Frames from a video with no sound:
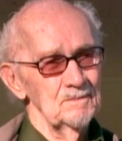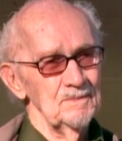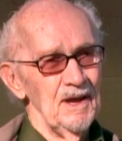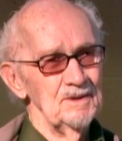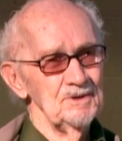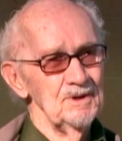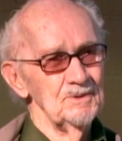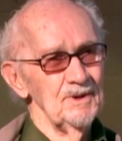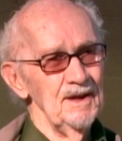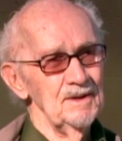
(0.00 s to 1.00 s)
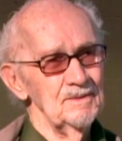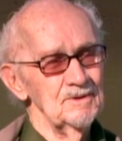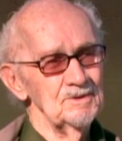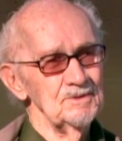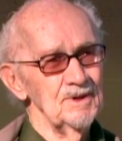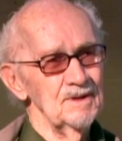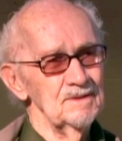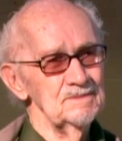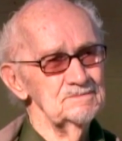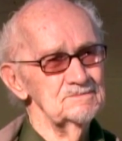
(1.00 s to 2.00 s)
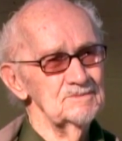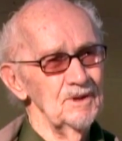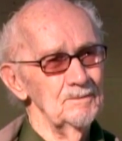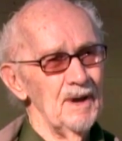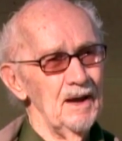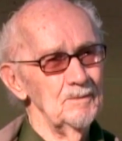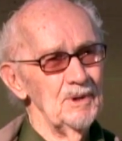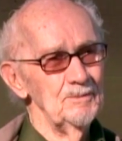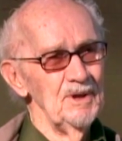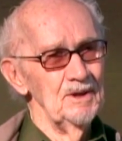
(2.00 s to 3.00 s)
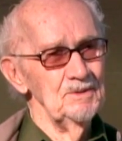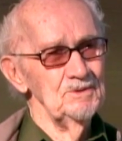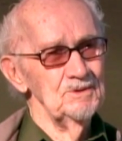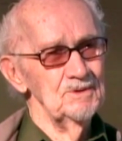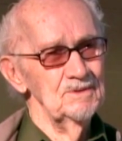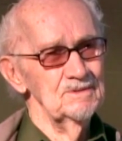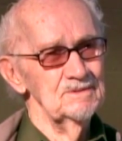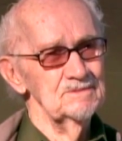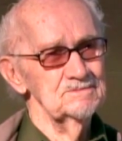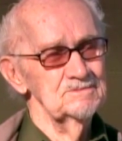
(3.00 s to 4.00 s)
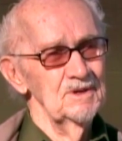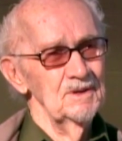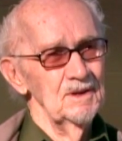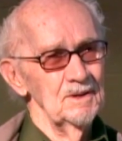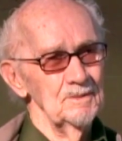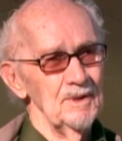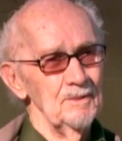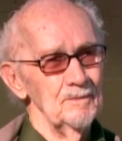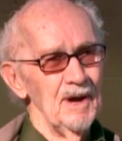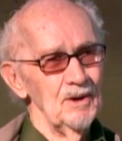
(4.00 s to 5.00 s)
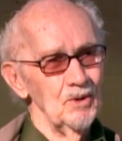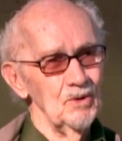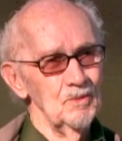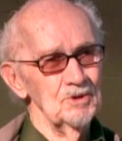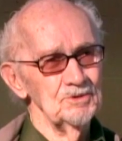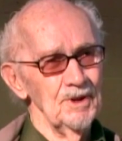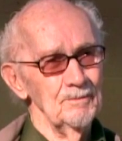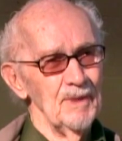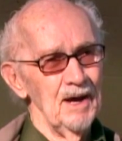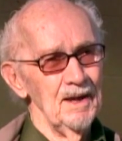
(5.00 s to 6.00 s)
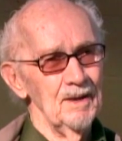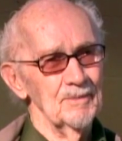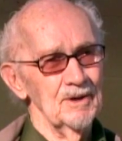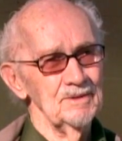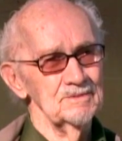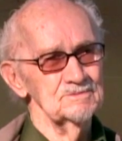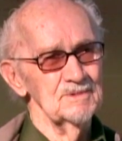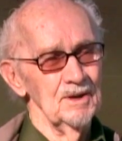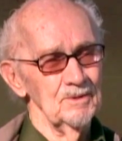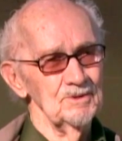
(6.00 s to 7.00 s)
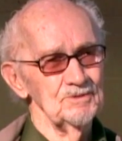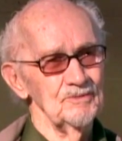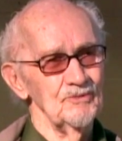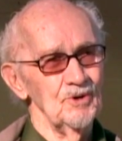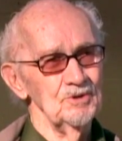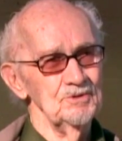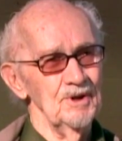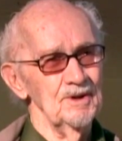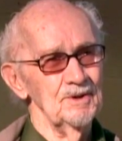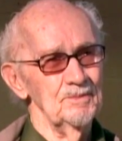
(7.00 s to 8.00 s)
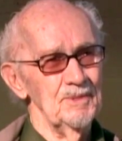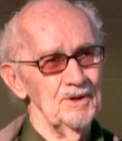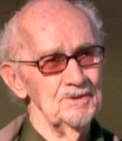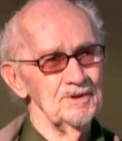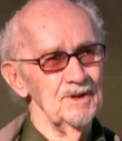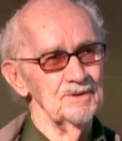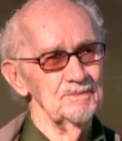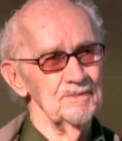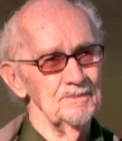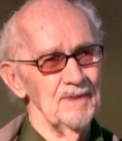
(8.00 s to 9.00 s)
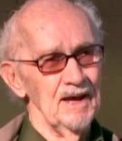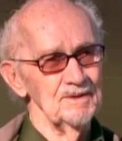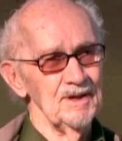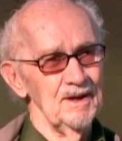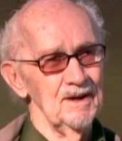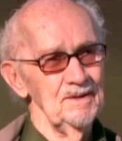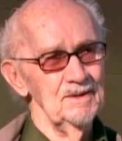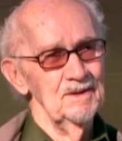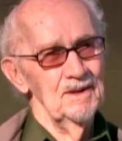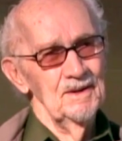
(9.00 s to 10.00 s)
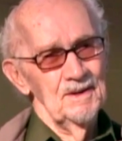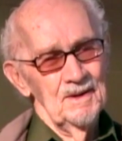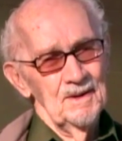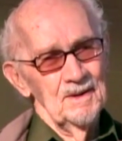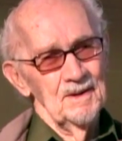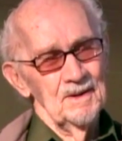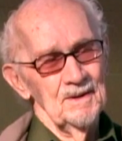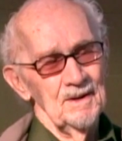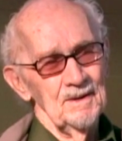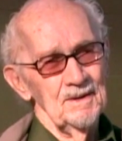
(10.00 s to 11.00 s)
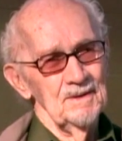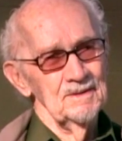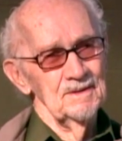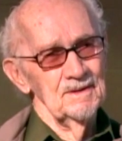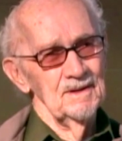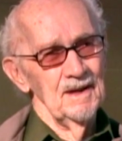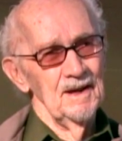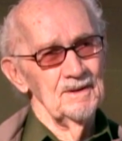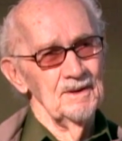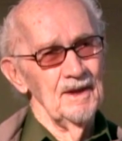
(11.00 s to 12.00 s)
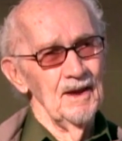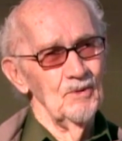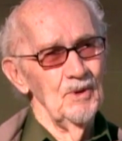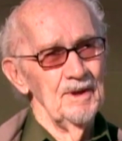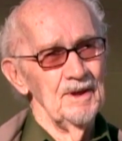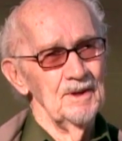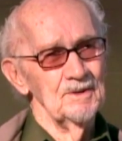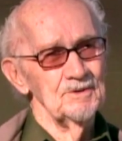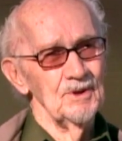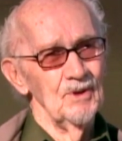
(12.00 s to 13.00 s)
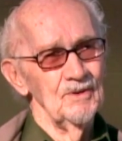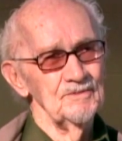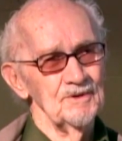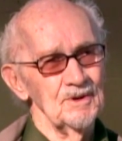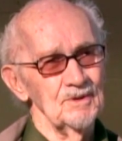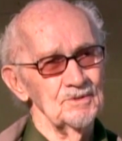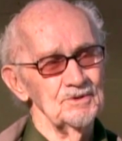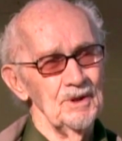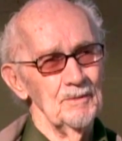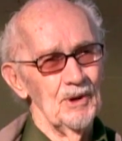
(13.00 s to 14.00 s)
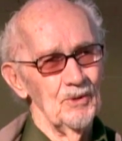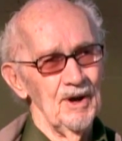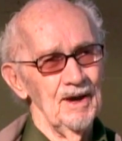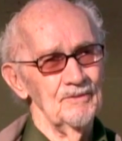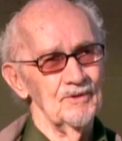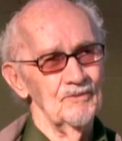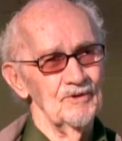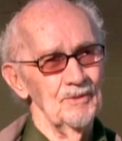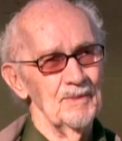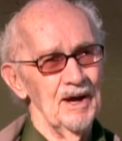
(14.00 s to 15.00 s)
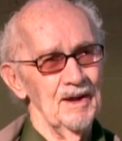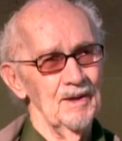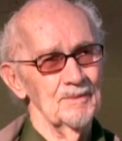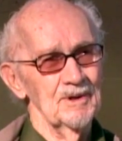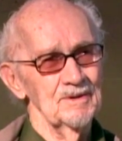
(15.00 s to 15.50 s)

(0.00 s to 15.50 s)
Basic training was in Miami Beach. My home was in Miami, and I was fortunate to be sent back there. And I could get weekends off to go see my wife over in Miami.